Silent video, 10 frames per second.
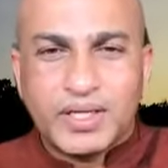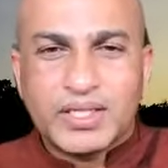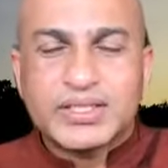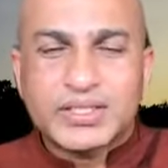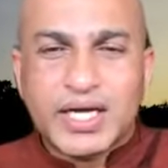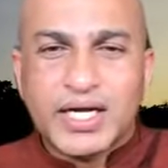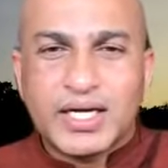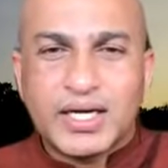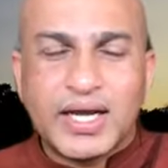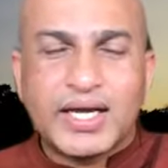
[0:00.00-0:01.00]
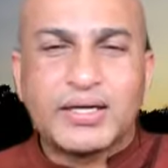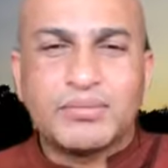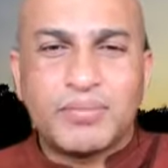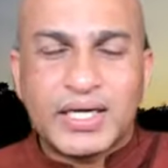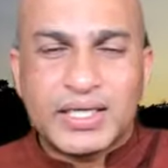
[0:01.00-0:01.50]
a struggle,
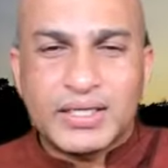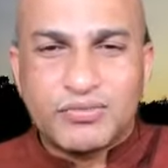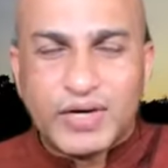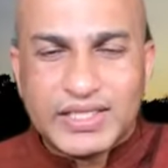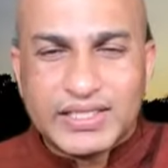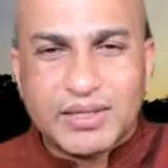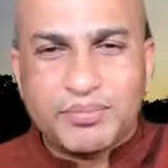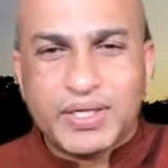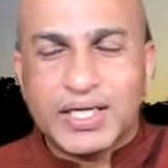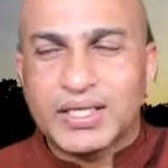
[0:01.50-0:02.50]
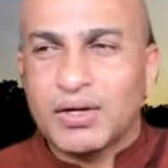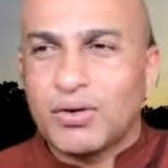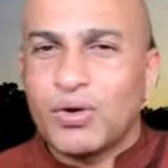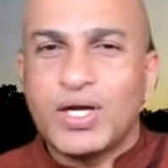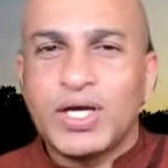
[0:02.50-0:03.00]
but what is happening,
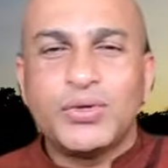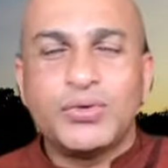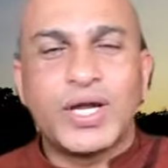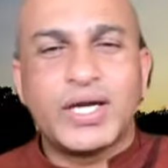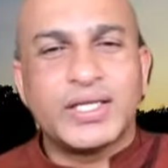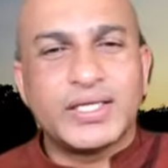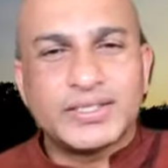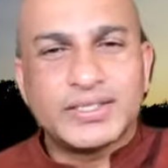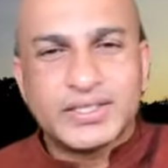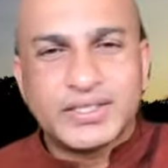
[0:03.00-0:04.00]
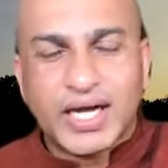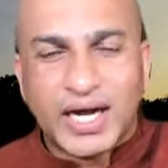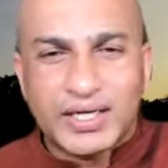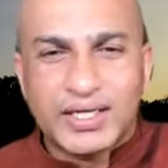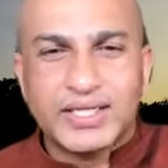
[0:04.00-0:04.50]
only you get the
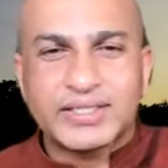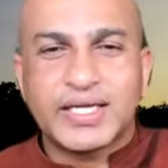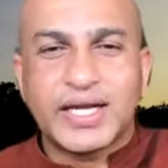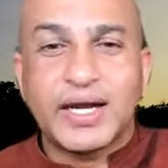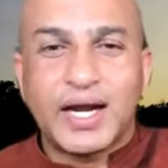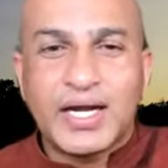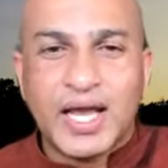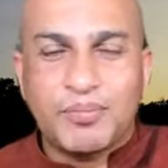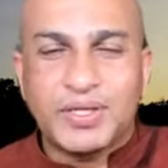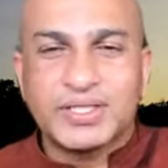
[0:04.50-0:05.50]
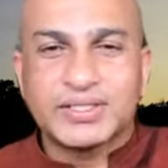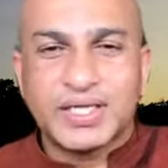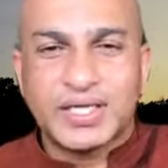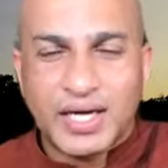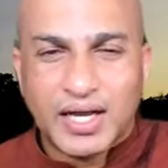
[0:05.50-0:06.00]
unrest and unhappiness
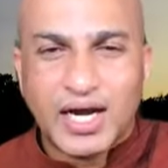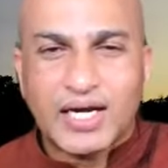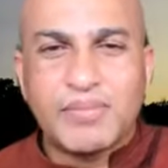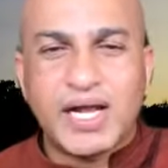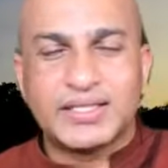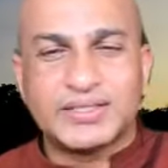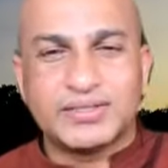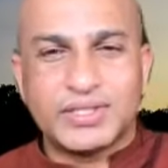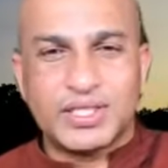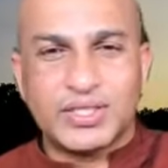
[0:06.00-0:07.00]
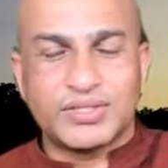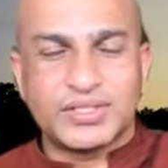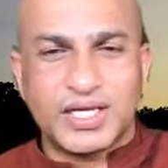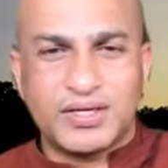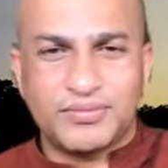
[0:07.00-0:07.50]
and unbalance within
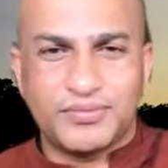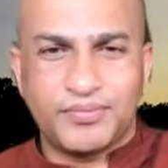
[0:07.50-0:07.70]
yourself.